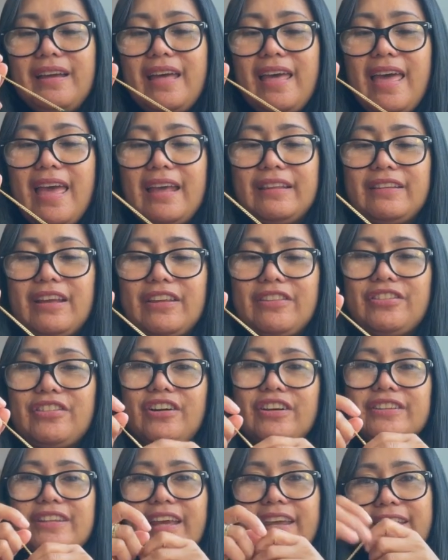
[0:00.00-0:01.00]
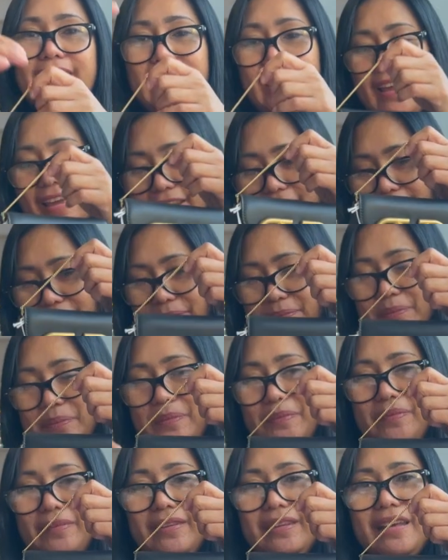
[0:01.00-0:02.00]
and I thought I
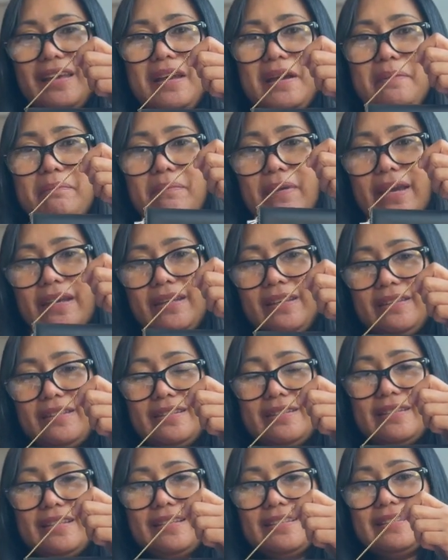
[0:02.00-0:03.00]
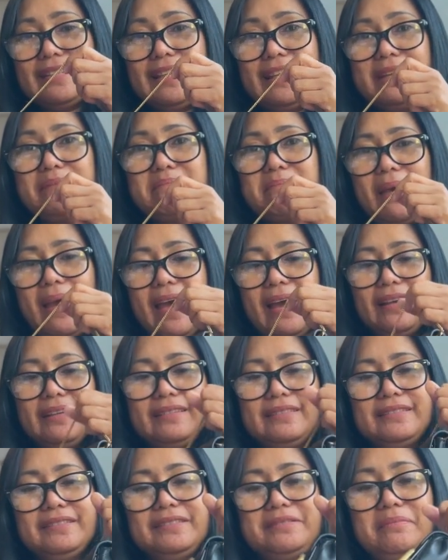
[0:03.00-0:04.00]
can make it as a sling
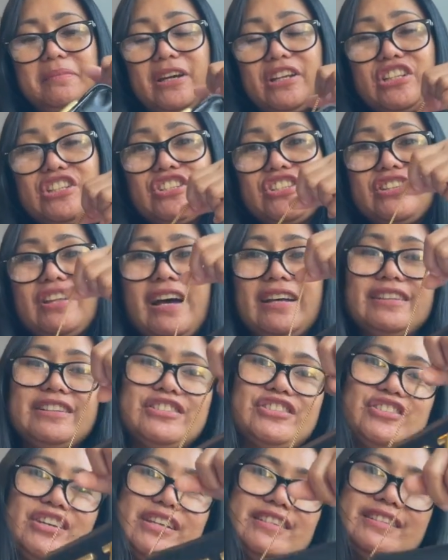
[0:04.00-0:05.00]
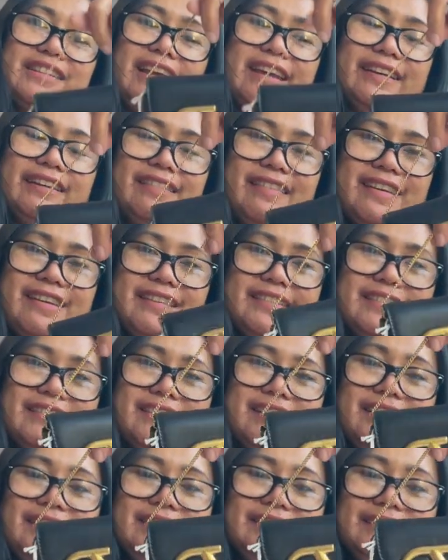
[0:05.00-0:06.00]
bag but it's not it's just like
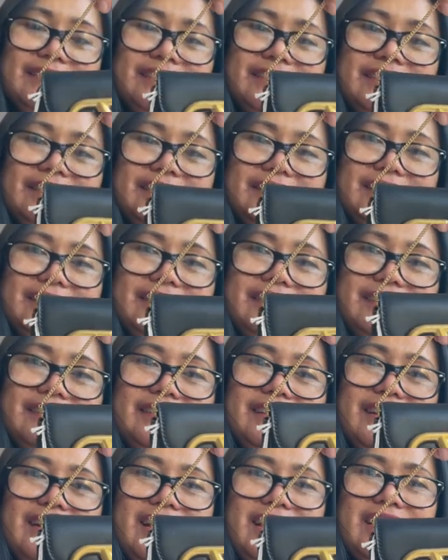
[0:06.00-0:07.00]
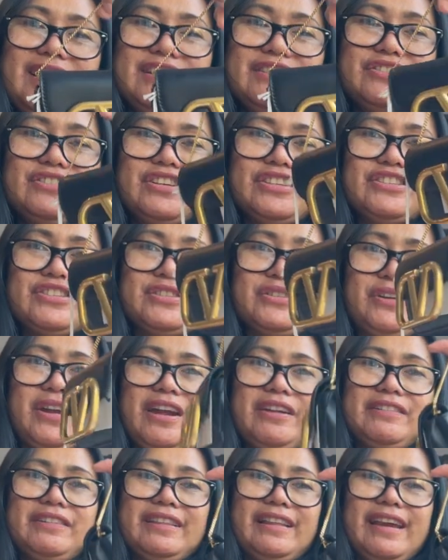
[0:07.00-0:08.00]
this just to
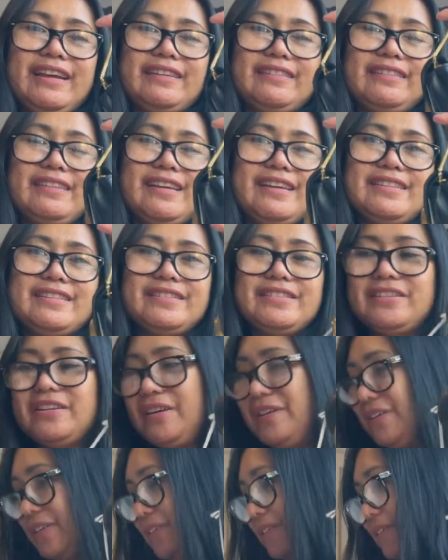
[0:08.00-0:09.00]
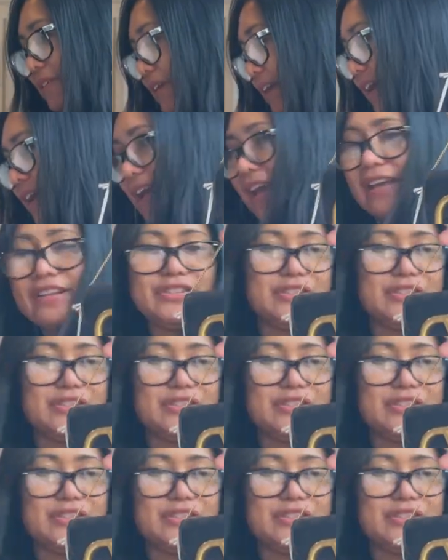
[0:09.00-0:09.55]
carry like this so and